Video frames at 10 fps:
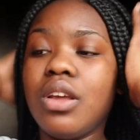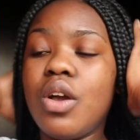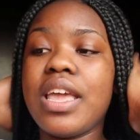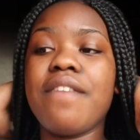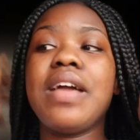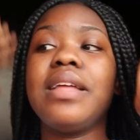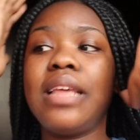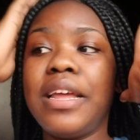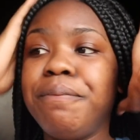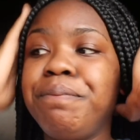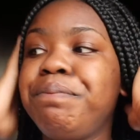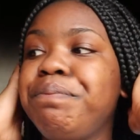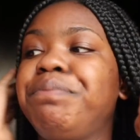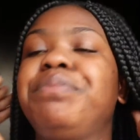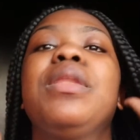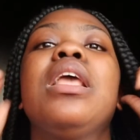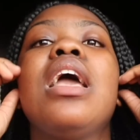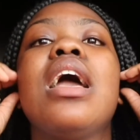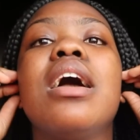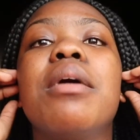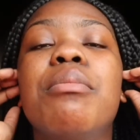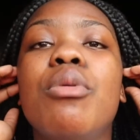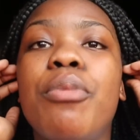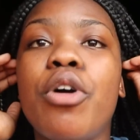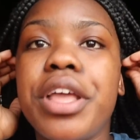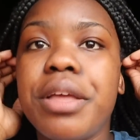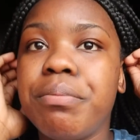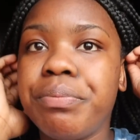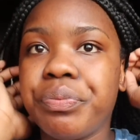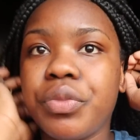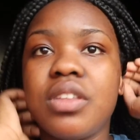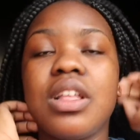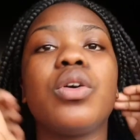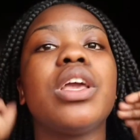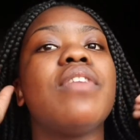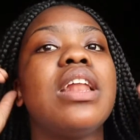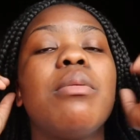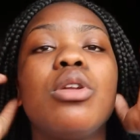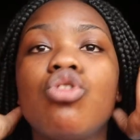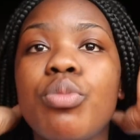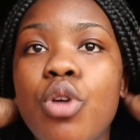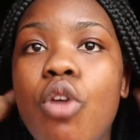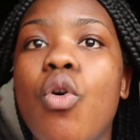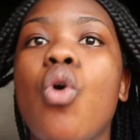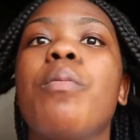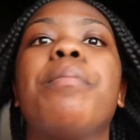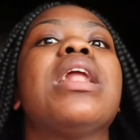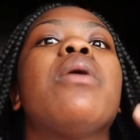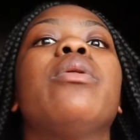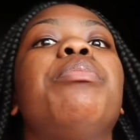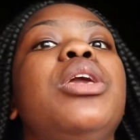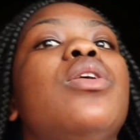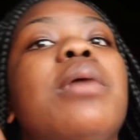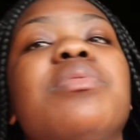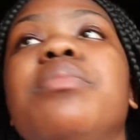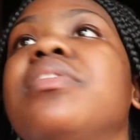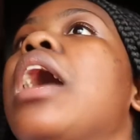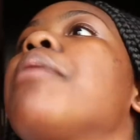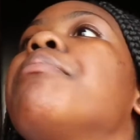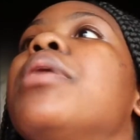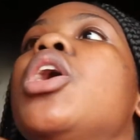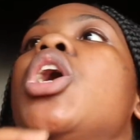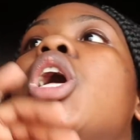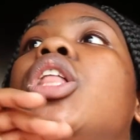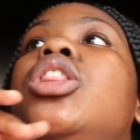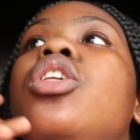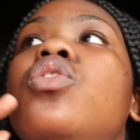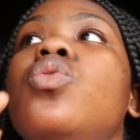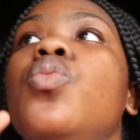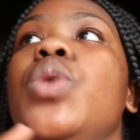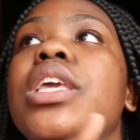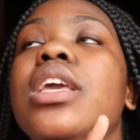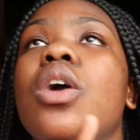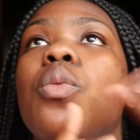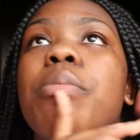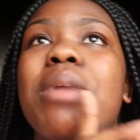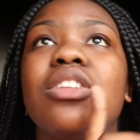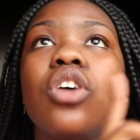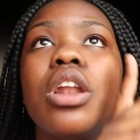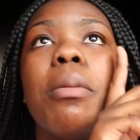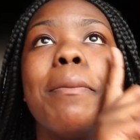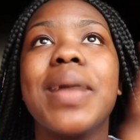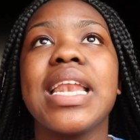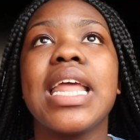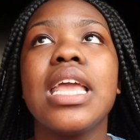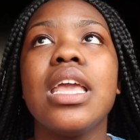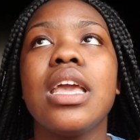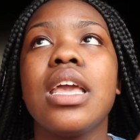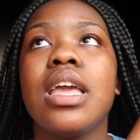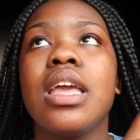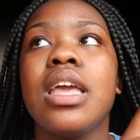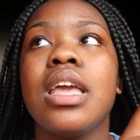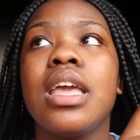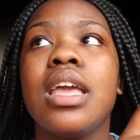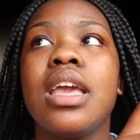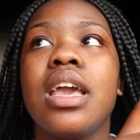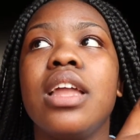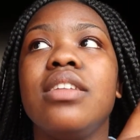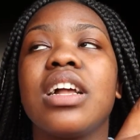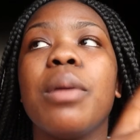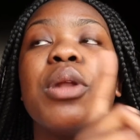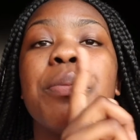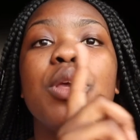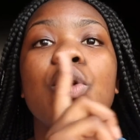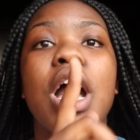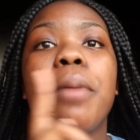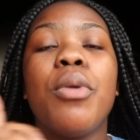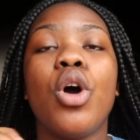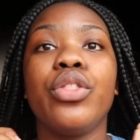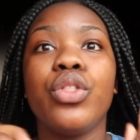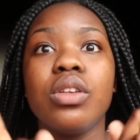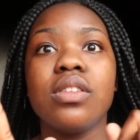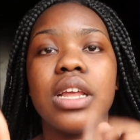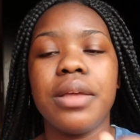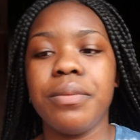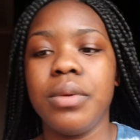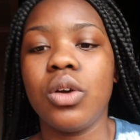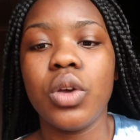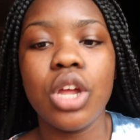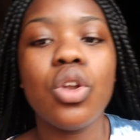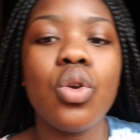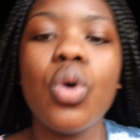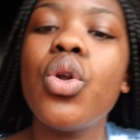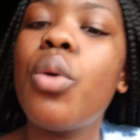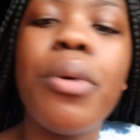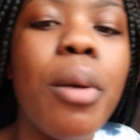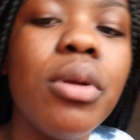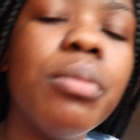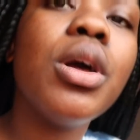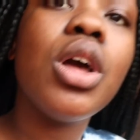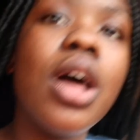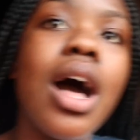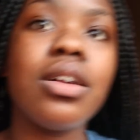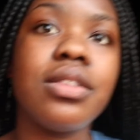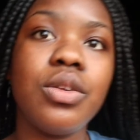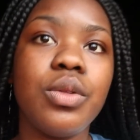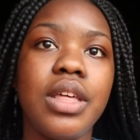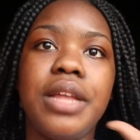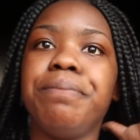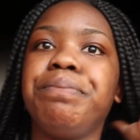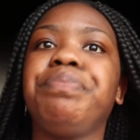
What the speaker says: Okay, fine then. My boy was like, okay, fine, I'm gonna drop you off home, but I will pick you up sometime this week. We met on a Monday and he's like, I'm gonna pick you up on Thursday. Like, okay, no problem, I'll see you then.